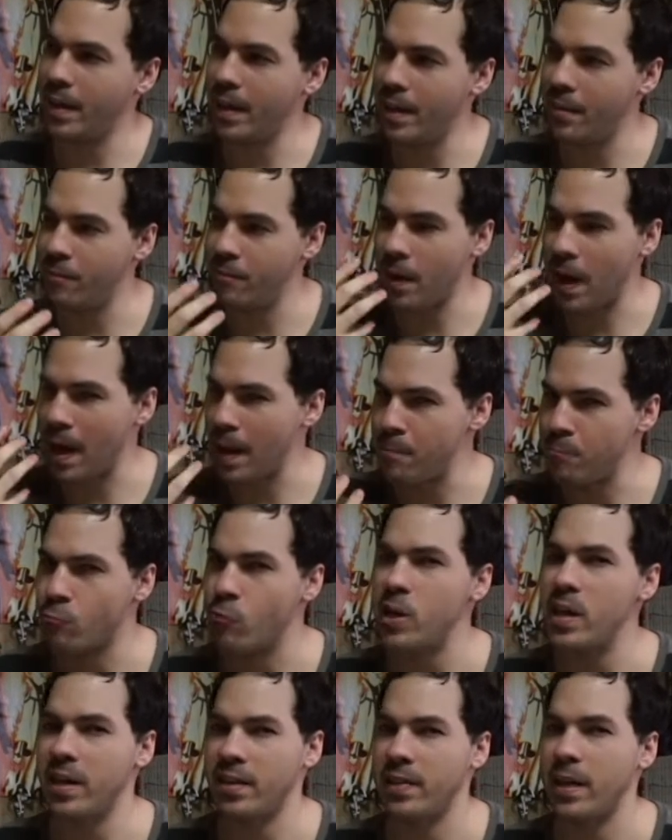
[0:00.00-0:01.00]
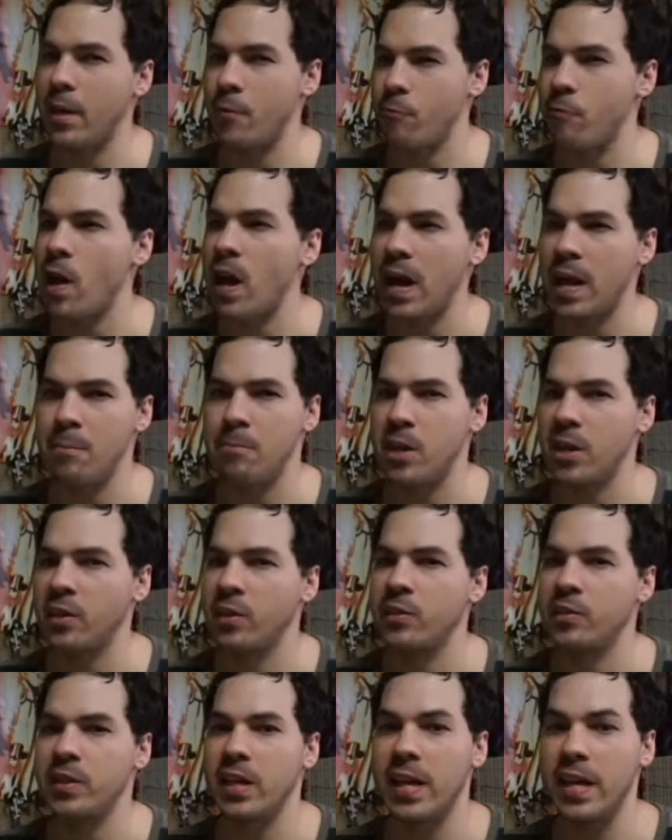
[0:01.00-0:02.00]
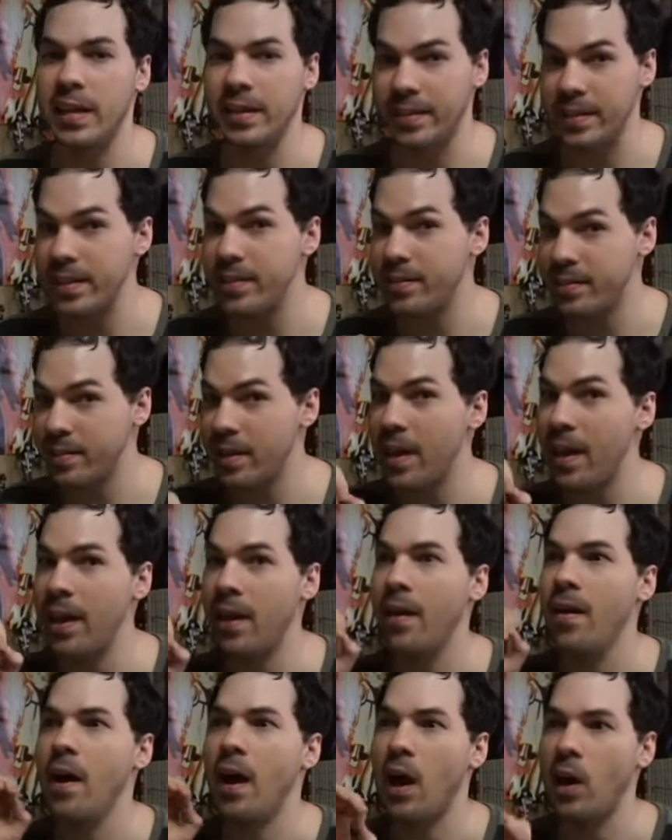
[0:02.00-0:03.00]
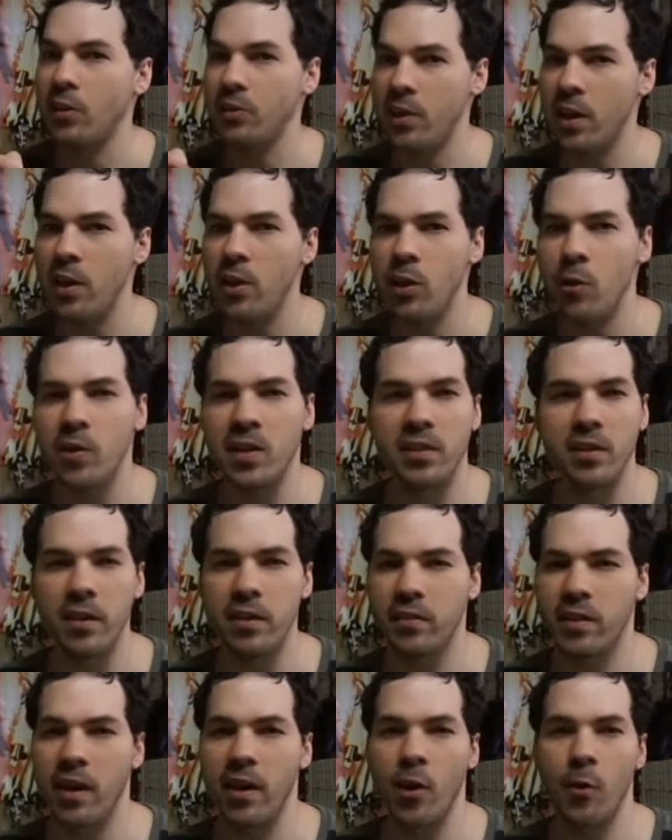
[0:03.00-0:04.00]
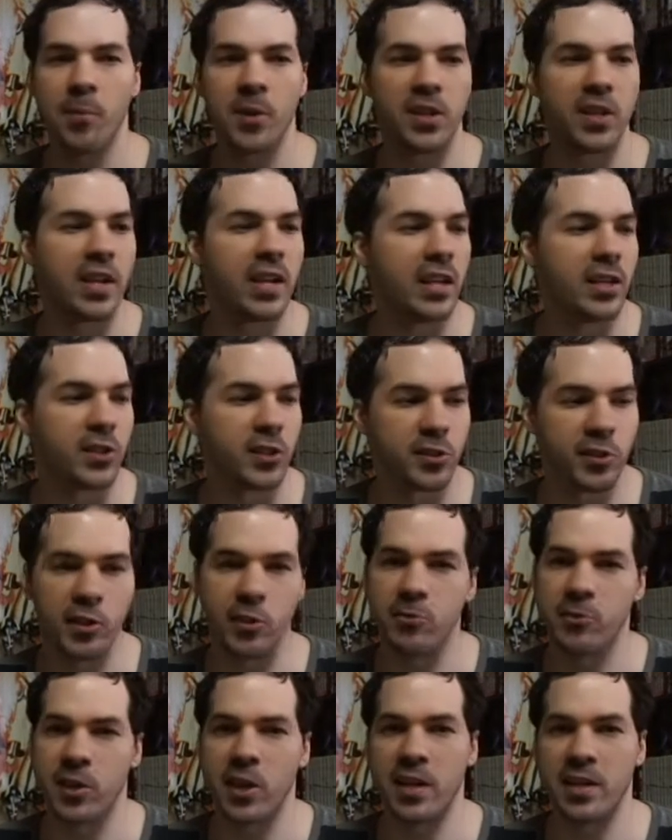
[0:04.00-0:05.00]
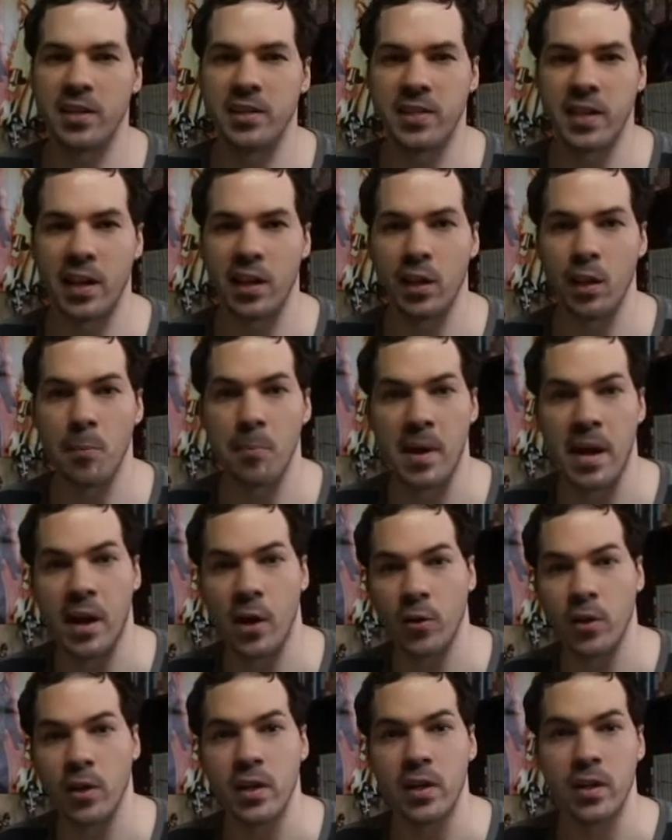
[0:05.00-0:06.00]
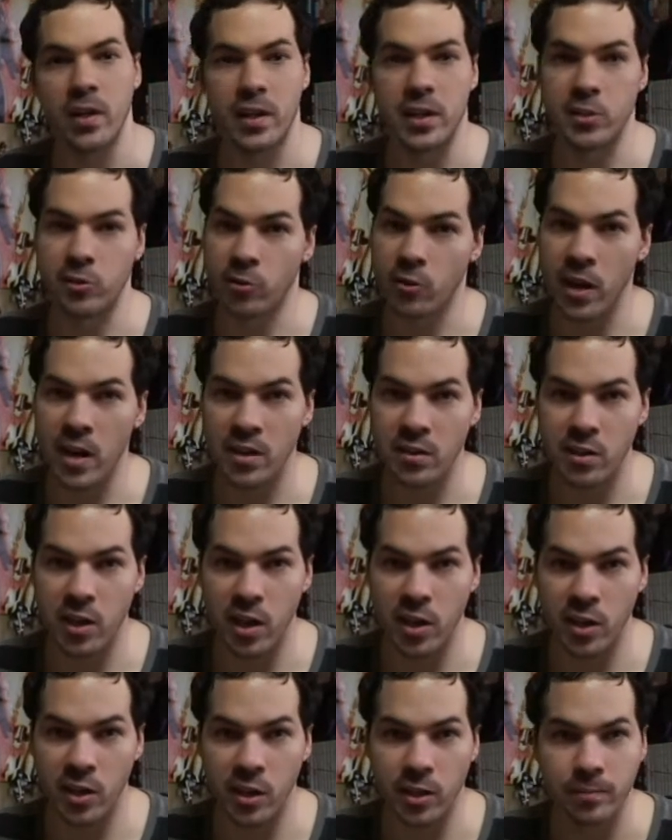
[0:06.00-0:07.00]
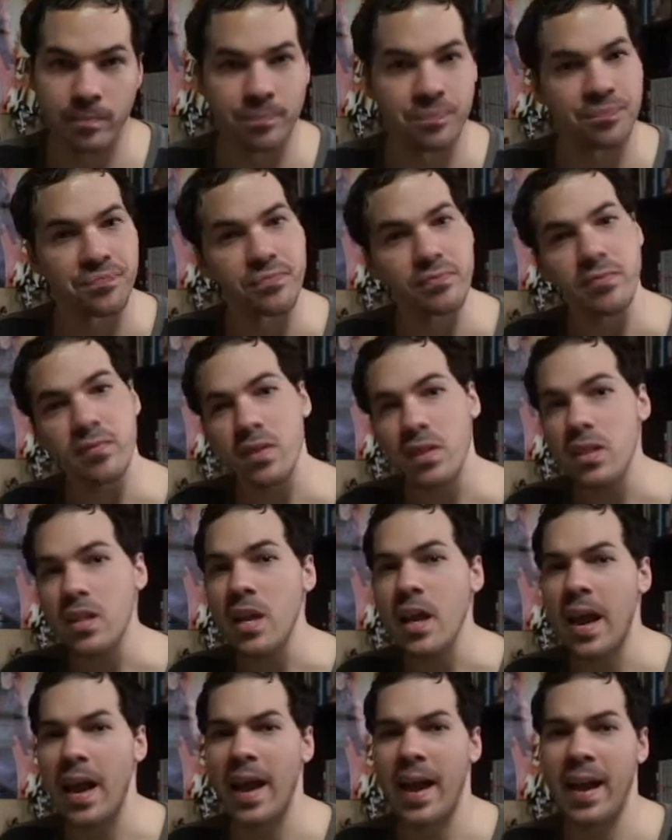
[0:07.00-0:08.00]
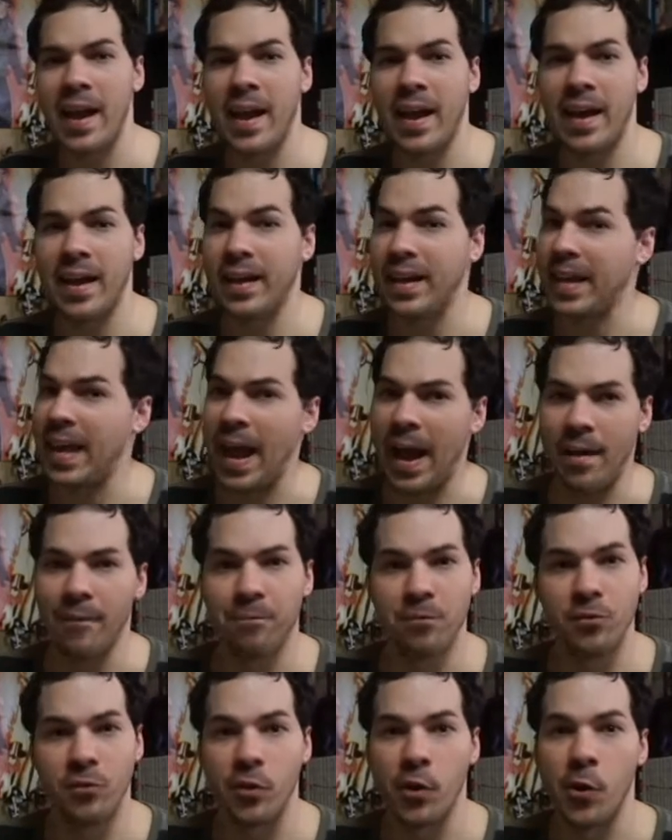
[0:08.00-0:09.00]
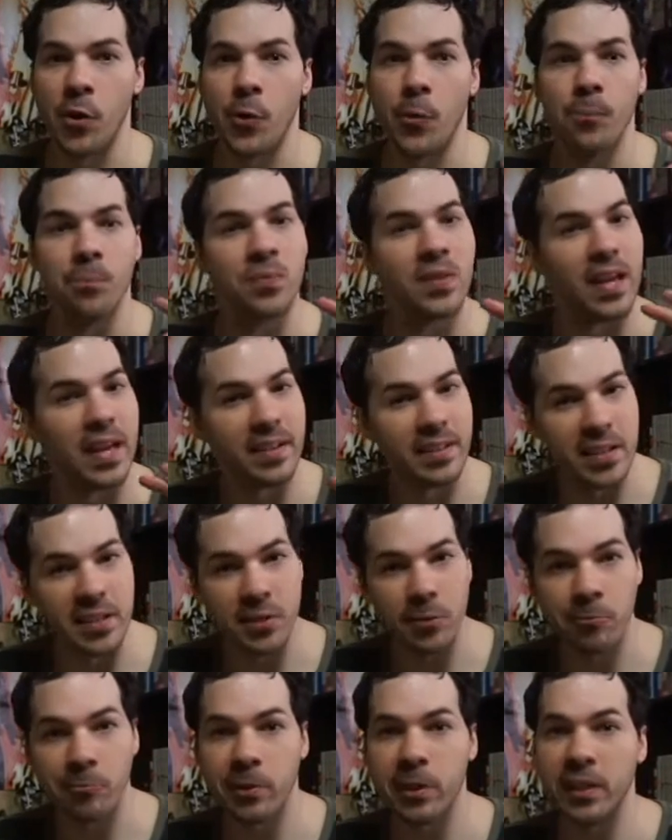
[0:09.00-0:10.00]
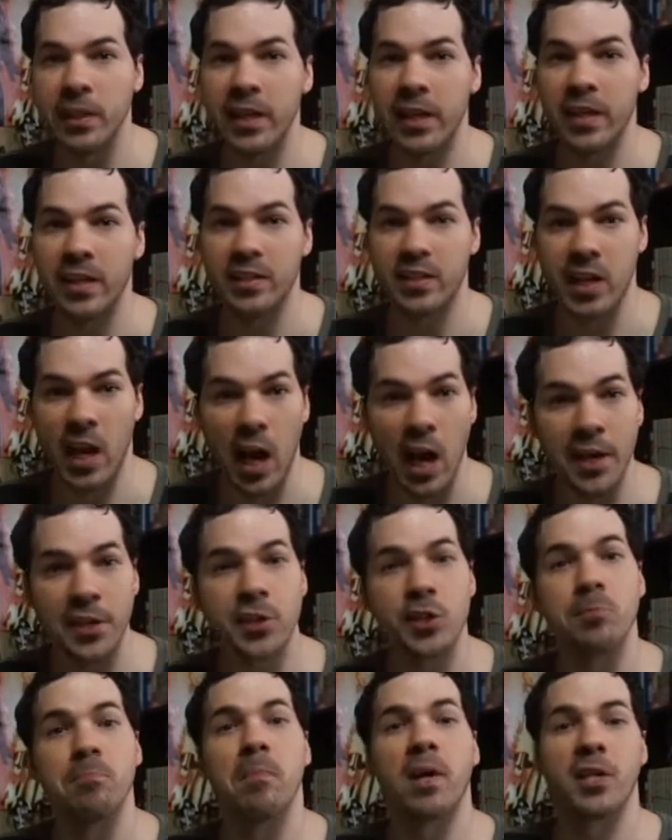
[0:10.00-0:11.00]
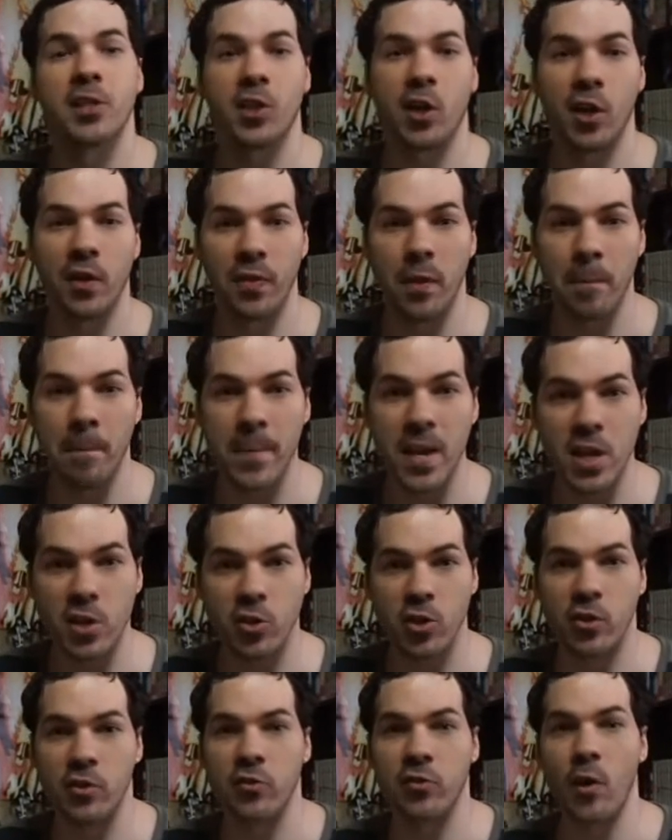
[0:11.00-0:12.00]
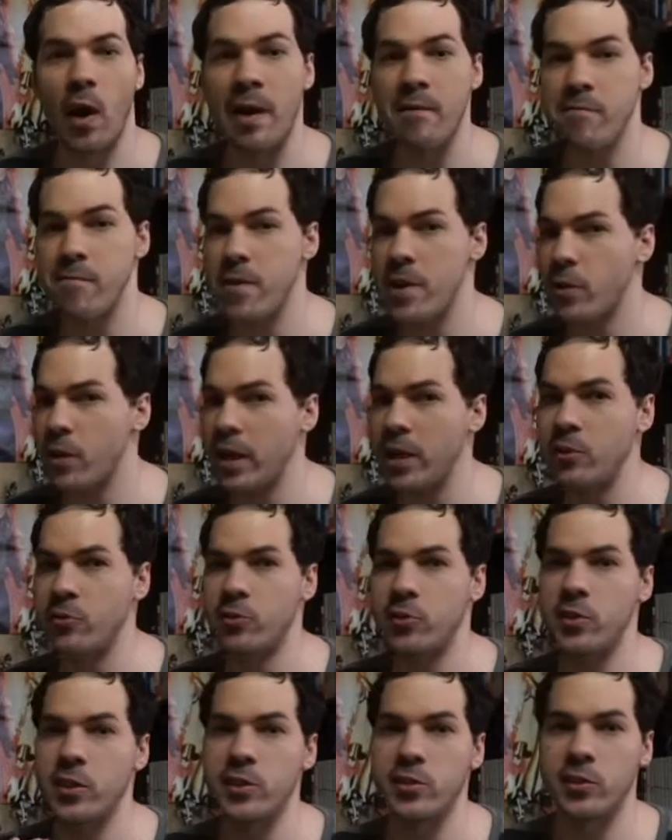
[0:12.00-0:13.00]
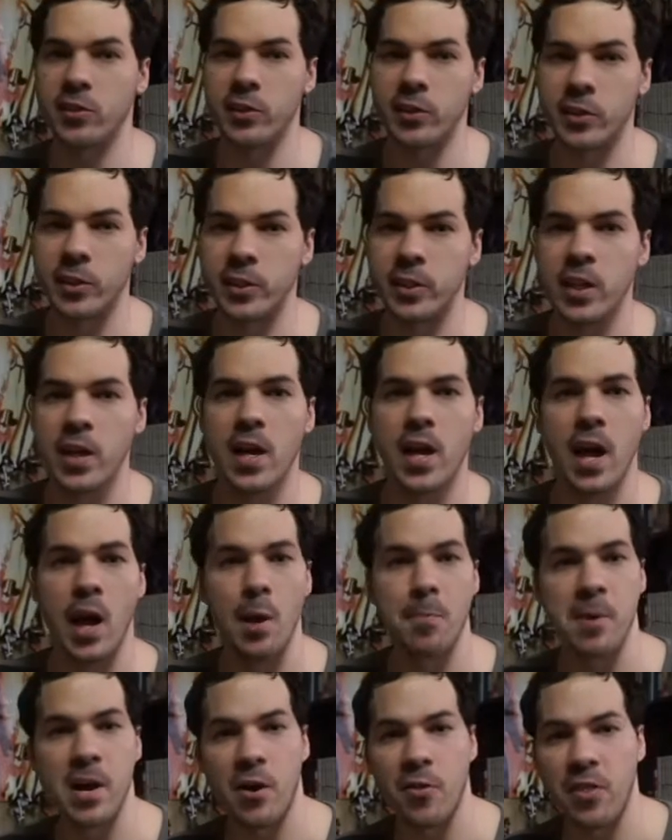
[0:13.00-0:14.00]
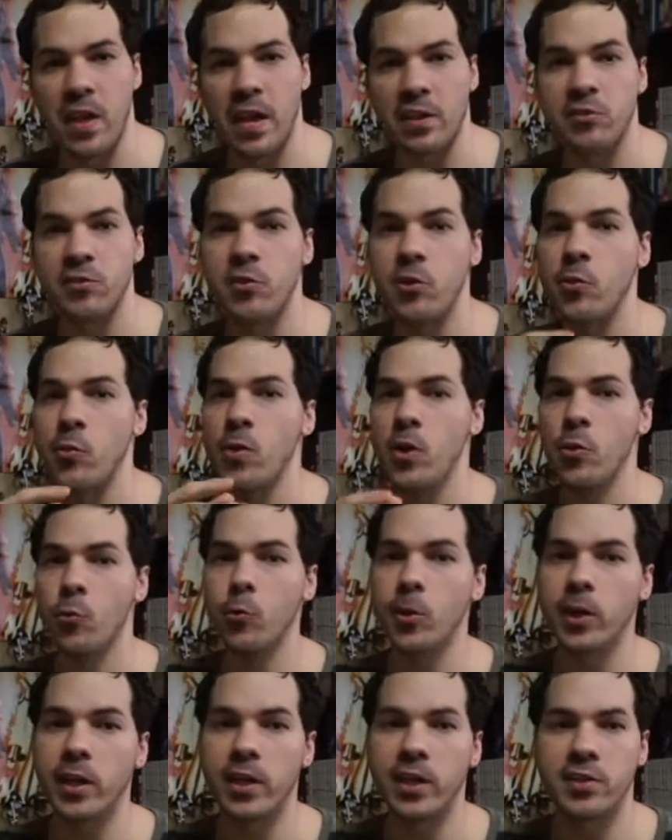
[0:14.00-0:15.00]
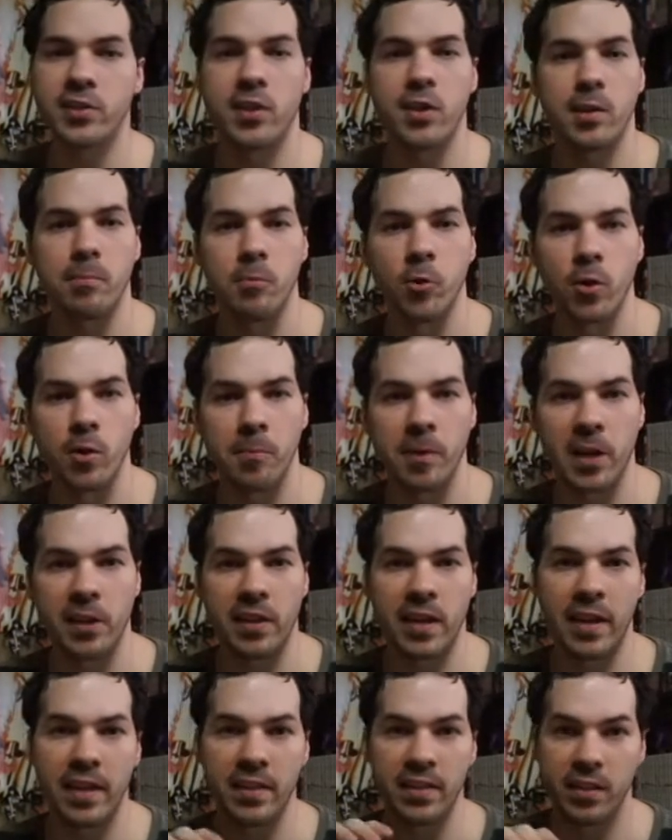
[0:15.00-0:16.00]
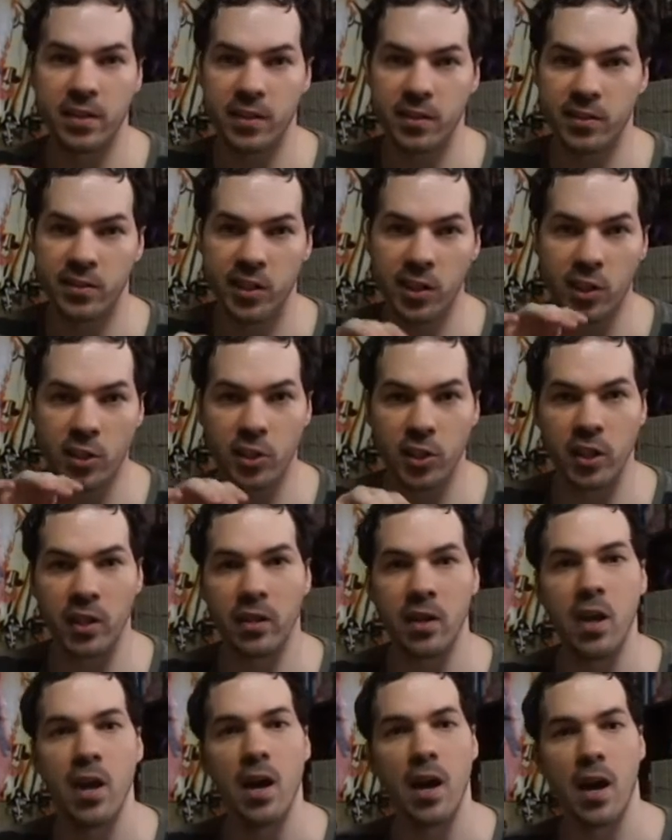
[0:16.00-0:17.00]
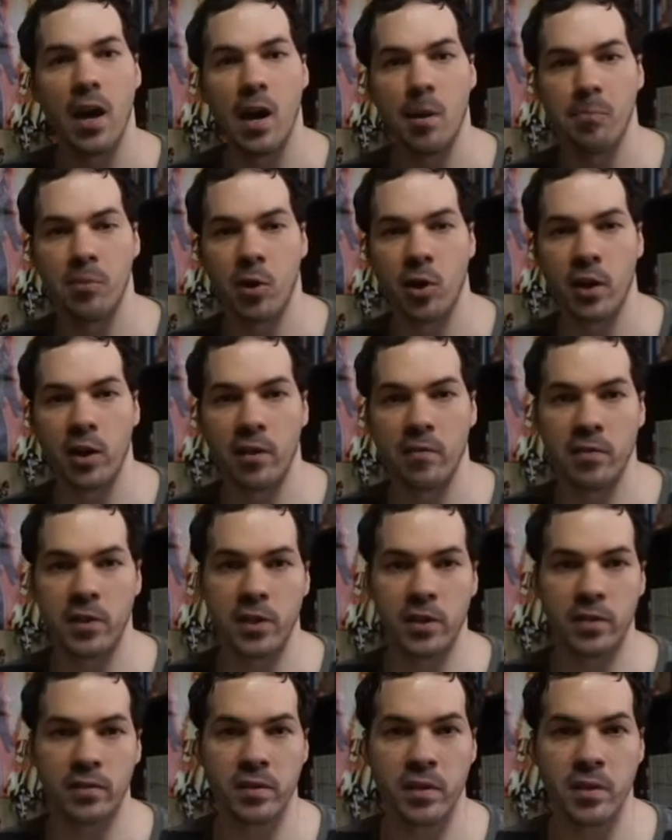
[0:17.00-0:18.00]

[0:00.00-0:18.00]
if I'm reading that right, because he did say, I'll tell you in detail, but then he just goes on to tell about his granddaughter, and yeah. So it doesn't really touch much on the mission. So I'm very interested to learn about that. So we're going to talk more about that in the discussion part of the